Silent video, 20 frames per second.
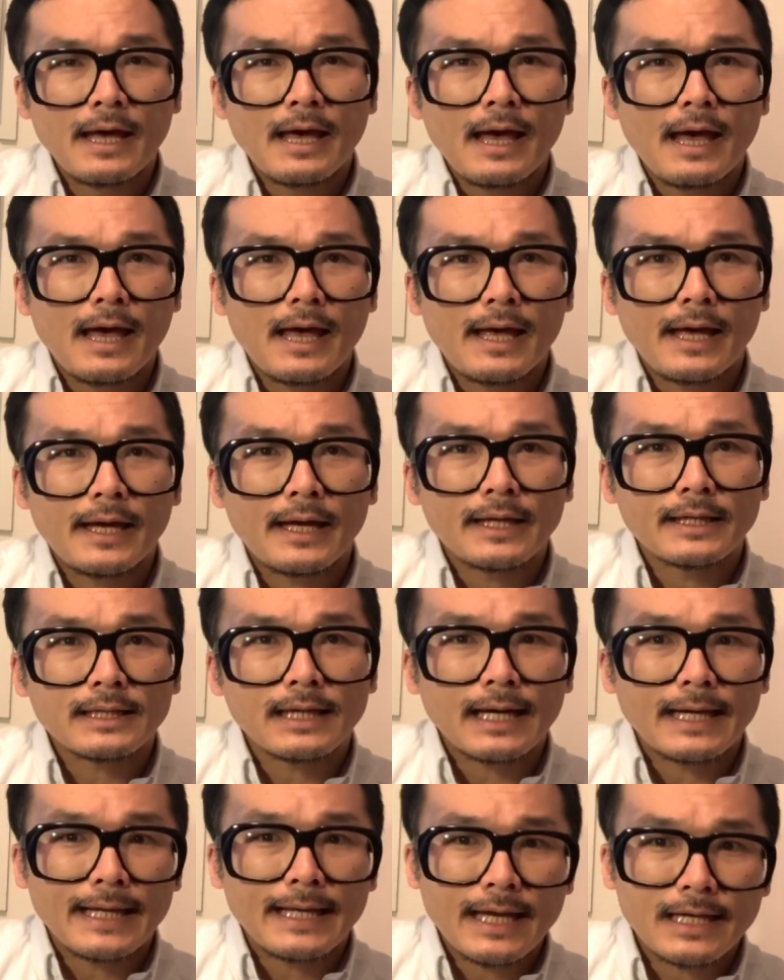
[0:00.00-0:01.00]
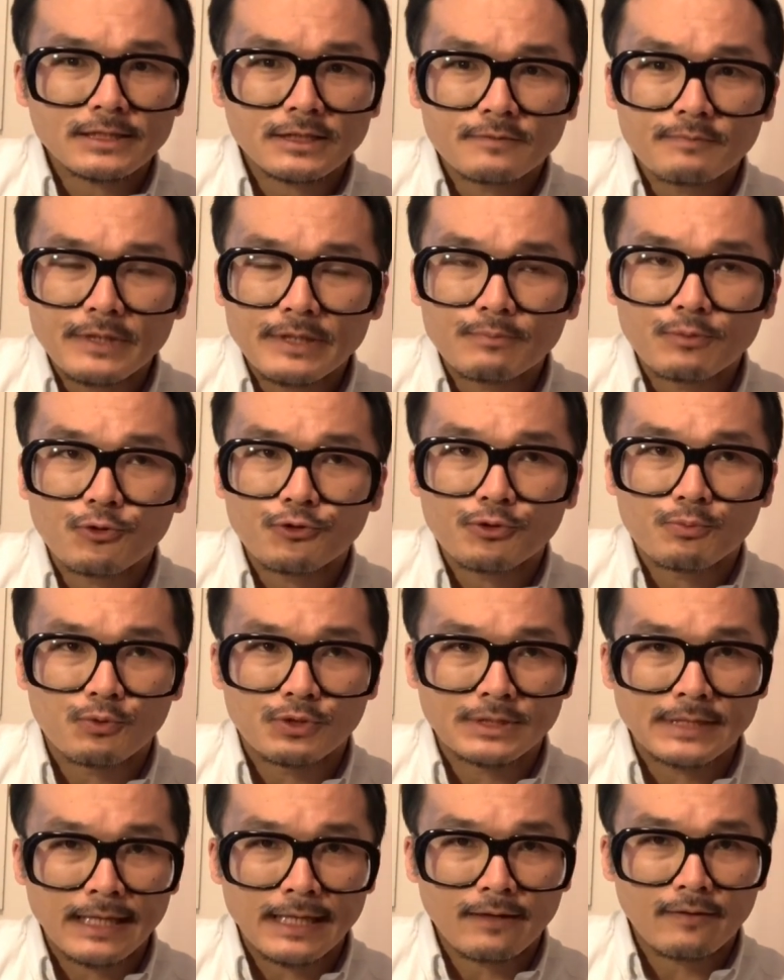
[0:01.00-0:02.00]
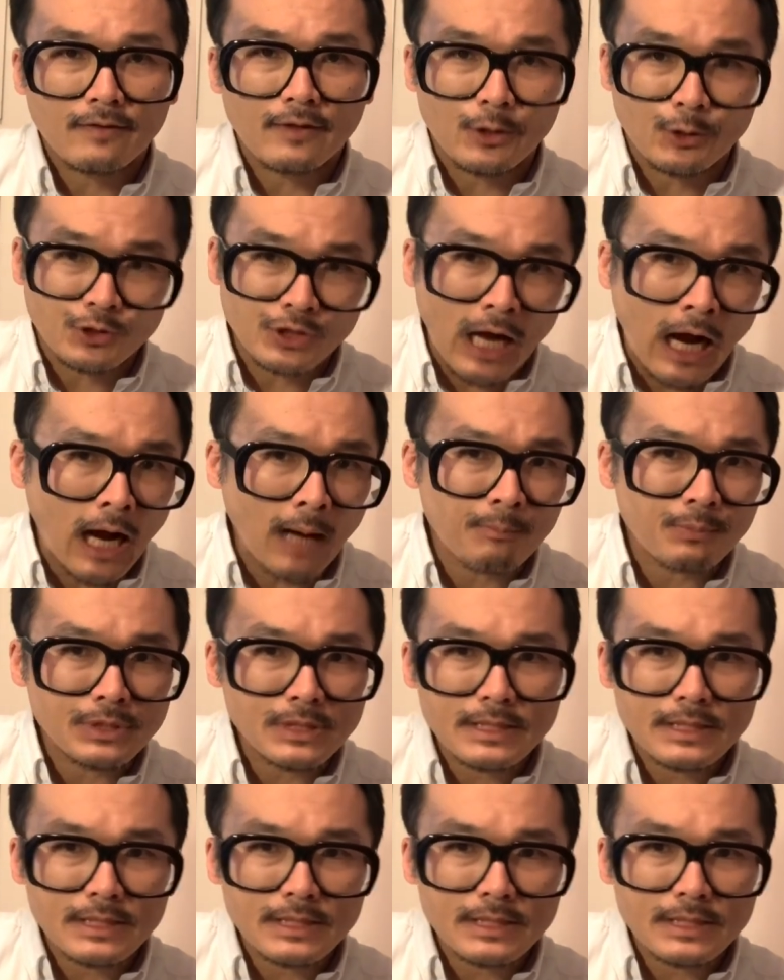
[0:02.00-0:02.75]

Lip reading: and I asked people to present their top